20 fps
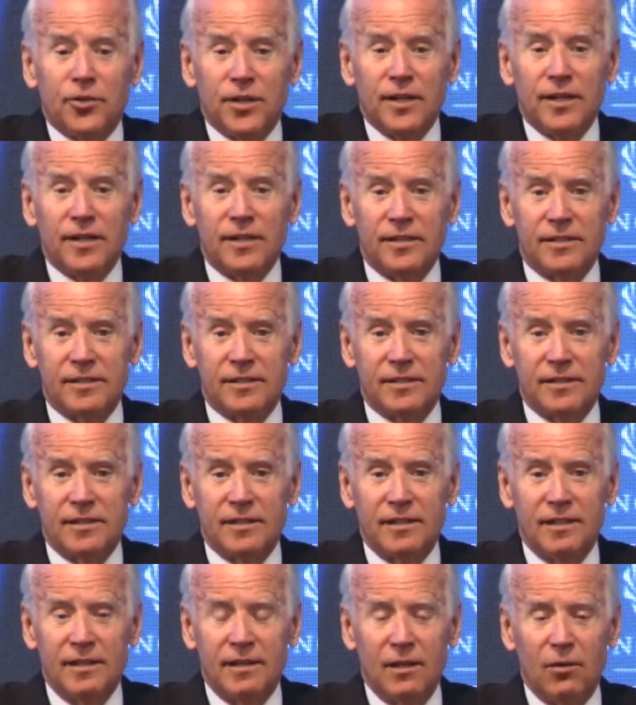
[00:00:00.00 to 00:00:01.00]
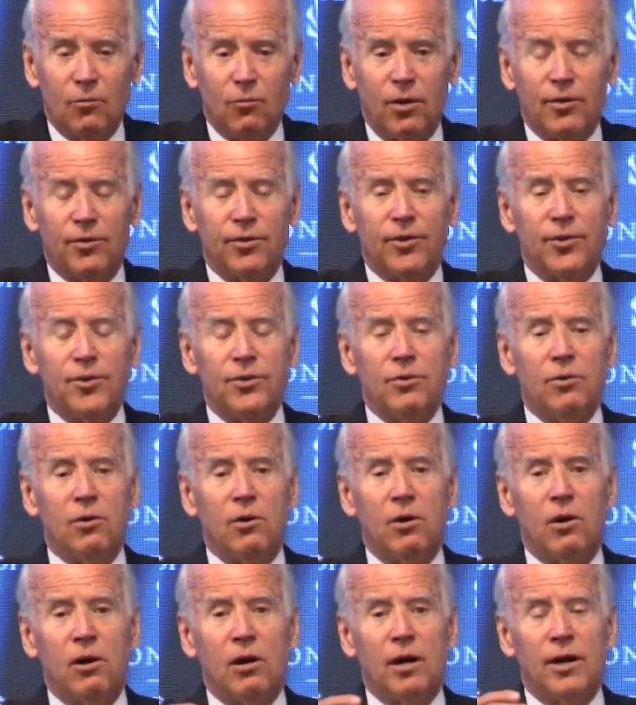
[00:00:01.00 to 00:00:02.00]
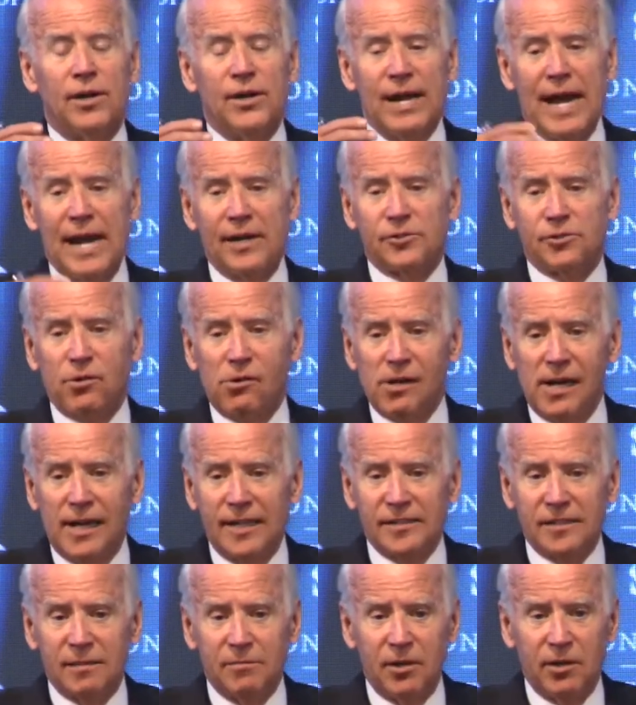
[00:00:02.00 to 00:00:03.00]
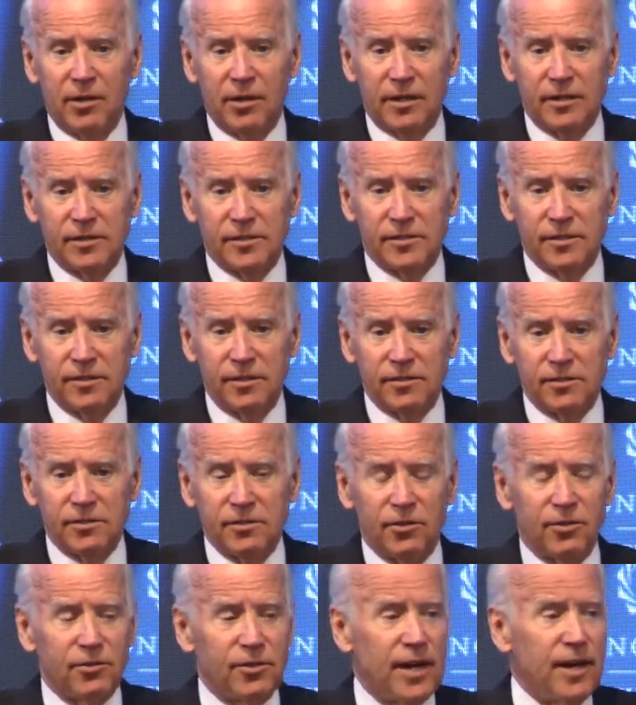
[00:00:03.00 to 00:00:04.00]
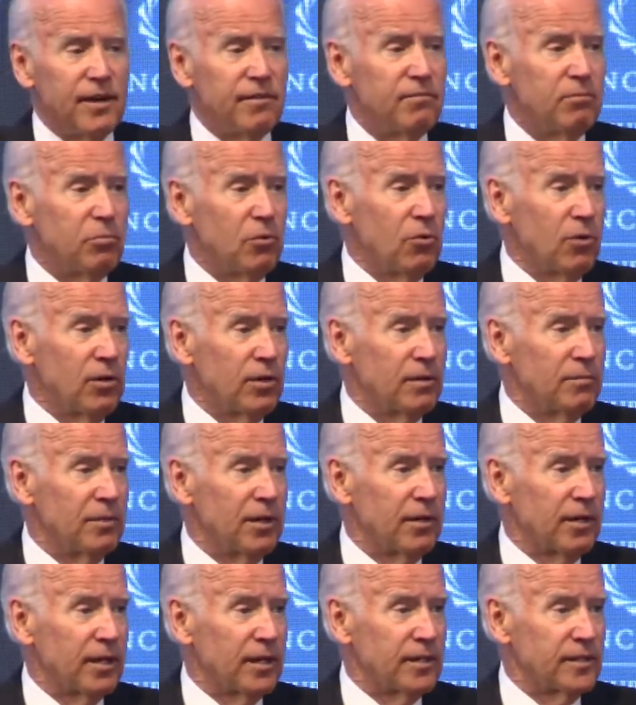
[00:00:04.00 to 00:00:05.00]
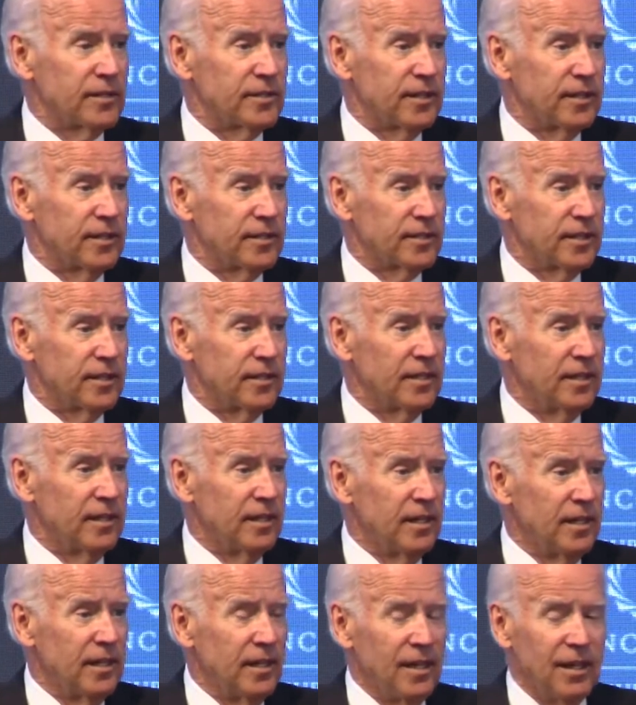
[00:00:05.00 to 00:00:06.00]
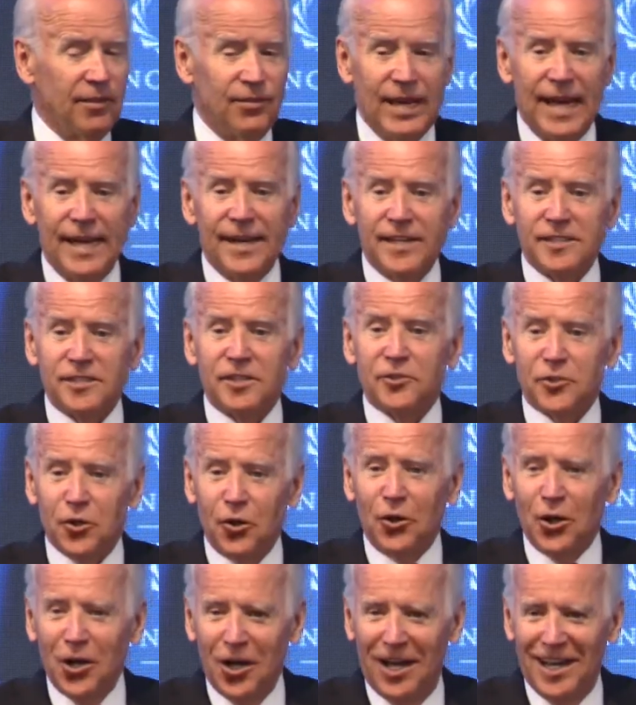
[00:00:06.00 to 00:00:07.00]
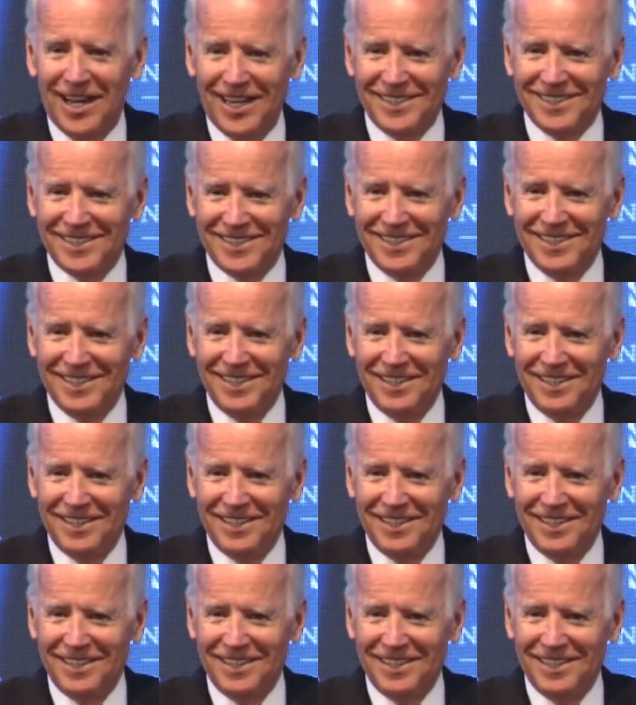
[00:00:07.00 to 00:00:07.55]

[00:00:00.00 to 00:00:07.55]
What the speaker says: is, whether you are a naturalized American citizen or native-born American citizen, that is internalized.